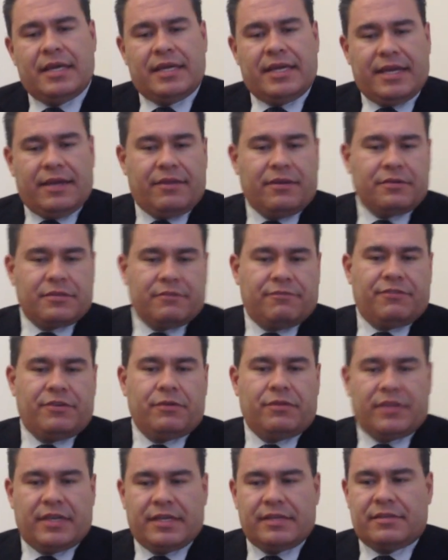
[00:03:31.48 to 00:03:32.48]
Yeah, there's a
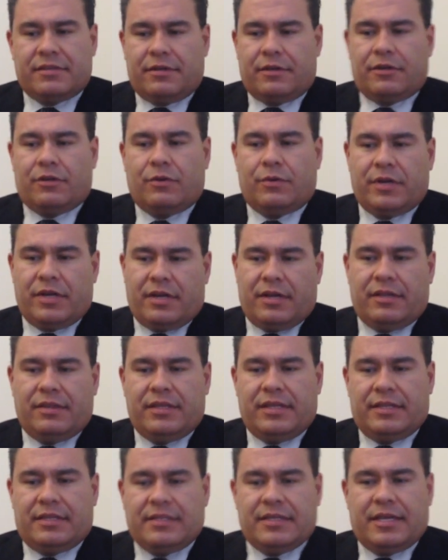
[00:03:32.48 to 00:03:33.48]
few things that are going on
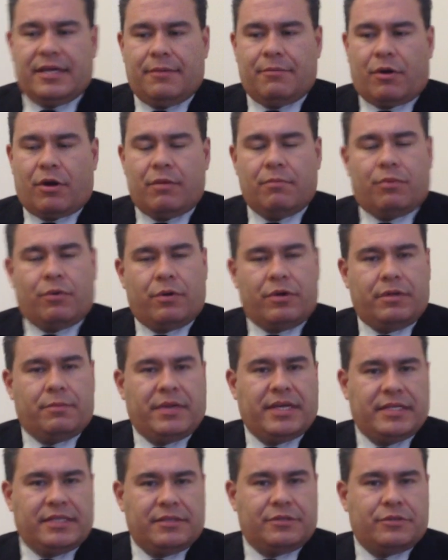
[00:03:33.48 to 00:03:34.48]
that are important to
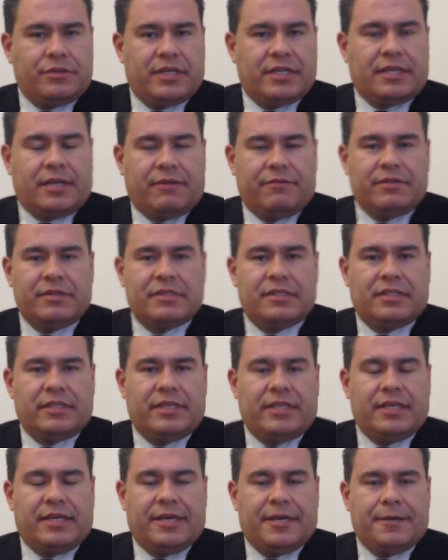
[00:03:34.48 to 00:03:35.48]
my district.
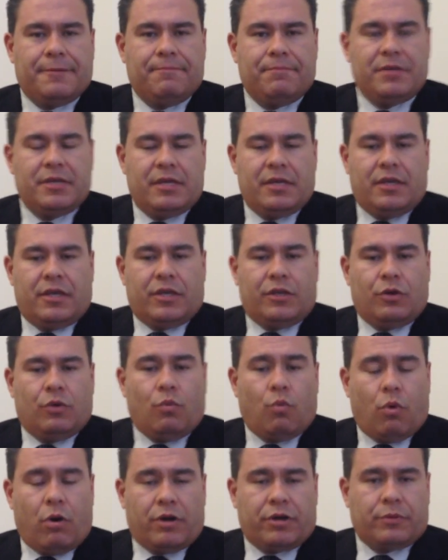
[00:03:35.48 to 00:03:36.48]
Obviously, you know,
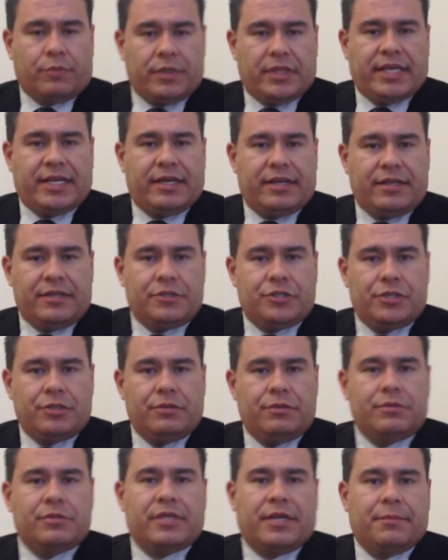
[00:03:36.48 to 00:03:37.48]
water-related
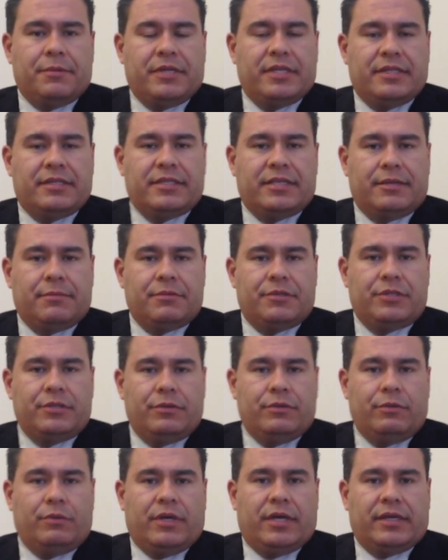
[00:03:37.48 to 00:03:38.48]
issues. I'm going to attempt
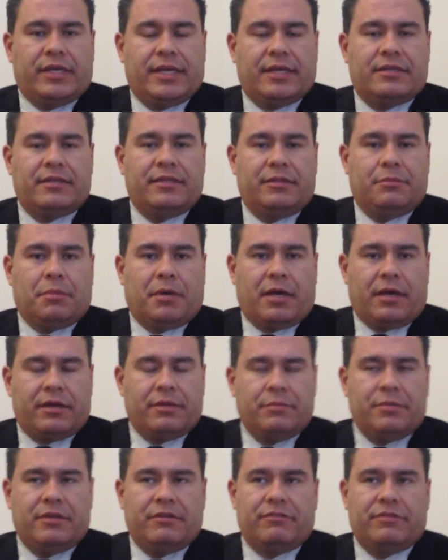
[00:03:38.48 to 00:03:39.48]
to get to the
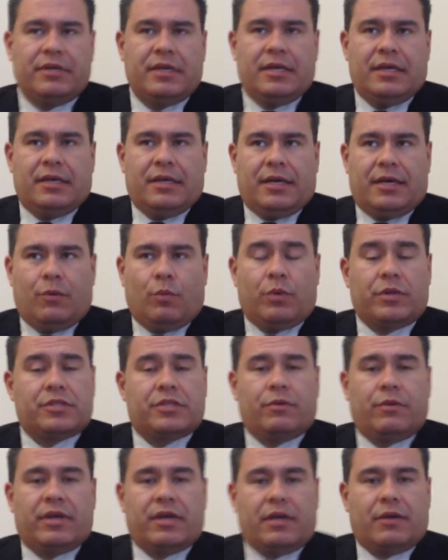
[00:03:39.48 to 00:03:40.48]
bottom of what's
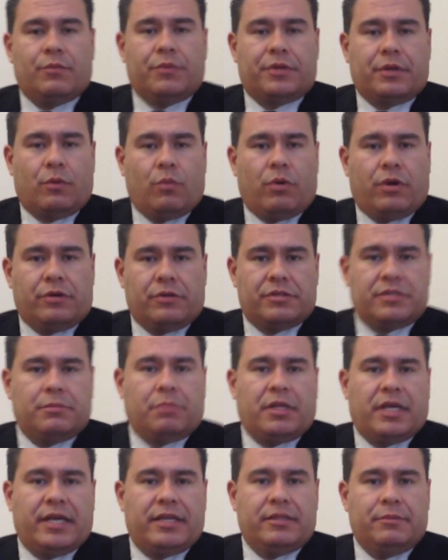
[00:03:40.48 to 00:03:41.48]
going on with our water
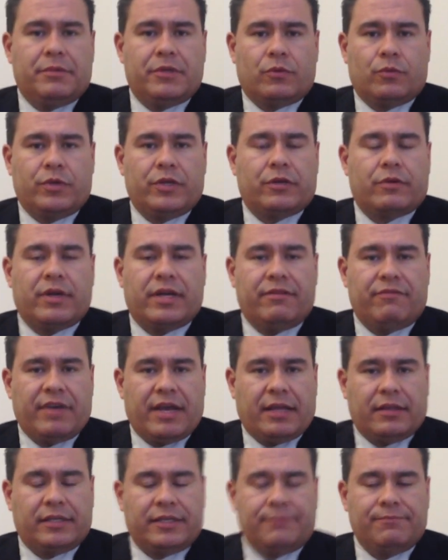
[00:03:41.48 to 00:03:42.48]
supply in the Middle Rio Grande
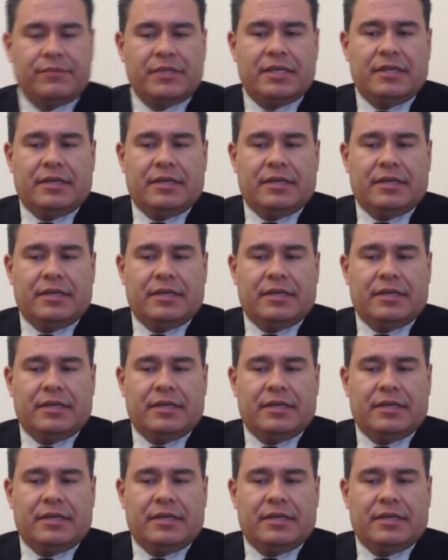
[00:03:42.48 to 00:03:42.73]
Valley.